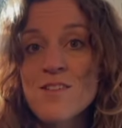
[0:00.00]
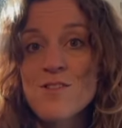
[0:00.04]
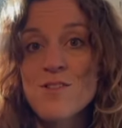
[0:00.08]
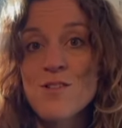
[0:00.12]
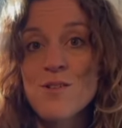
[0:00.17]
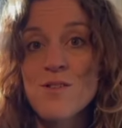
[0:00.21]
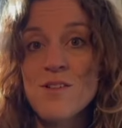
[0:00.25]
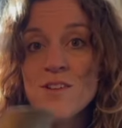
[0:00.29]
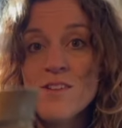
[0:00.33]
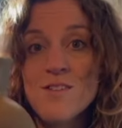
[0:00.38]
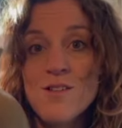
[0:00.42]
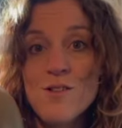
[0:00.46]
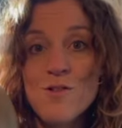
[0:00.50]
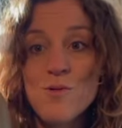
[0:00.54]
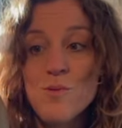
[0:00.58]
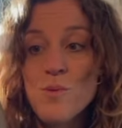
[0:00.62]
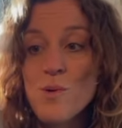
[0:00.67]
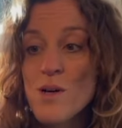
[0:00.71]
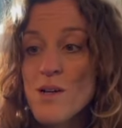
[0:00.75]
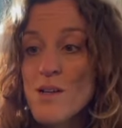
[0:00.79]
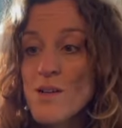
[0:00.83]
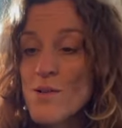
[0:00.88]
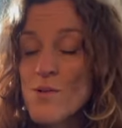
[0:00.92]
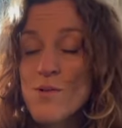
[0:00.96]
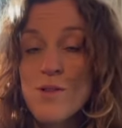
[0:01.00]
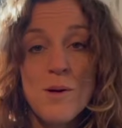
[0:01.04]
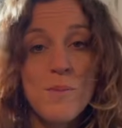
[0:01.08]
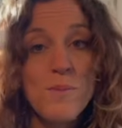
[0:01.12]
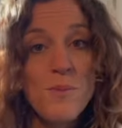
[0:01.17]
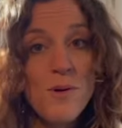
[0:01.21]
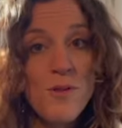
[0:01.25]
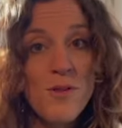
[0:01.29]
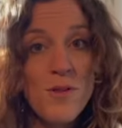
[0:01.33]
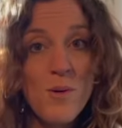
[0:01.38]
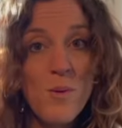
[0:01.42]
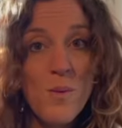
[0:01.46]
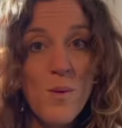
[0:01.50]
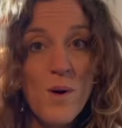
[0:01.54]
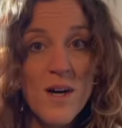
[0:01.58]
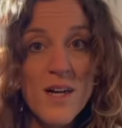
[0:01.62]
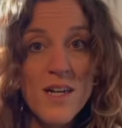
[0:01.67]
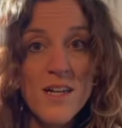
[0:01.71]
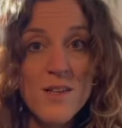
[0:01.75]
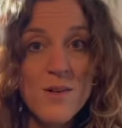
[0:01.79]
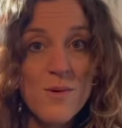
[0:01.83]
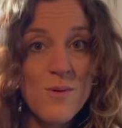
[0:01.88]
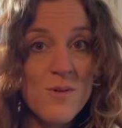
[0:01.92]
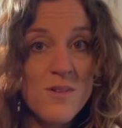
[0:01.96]
So this is what they put the
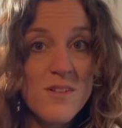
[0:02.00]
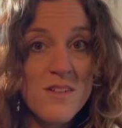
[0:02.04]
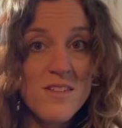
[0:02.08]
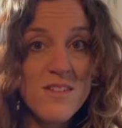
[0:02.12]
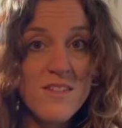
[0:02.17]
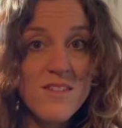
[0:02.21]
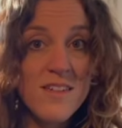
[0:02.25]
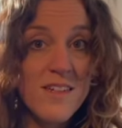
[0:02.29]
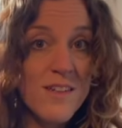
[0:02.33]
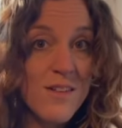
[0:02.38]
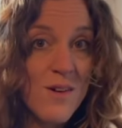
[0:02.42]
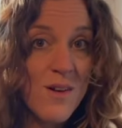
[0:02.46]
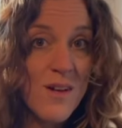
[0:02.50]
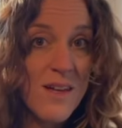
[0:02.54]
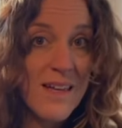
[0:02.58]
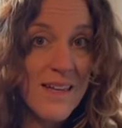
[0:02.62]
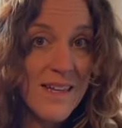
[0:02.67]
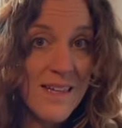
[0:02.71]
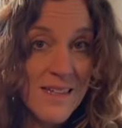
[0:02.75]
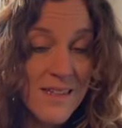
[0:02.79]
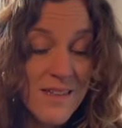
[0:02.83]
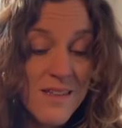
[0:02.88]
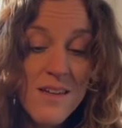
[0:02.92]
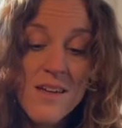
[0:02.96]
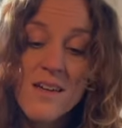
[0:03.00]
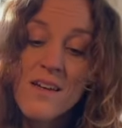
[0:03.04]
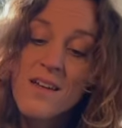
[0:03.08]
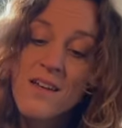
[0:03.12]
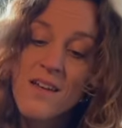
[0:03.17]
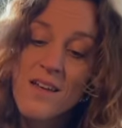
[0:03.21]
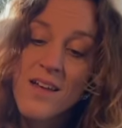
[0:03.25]
wine or the cider in,